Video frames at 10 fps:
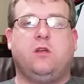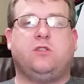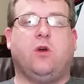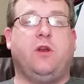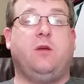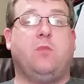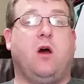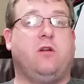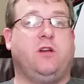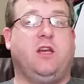So I didn't
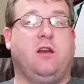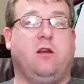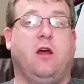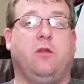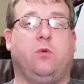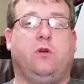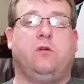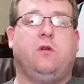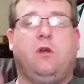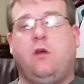bother to get another one.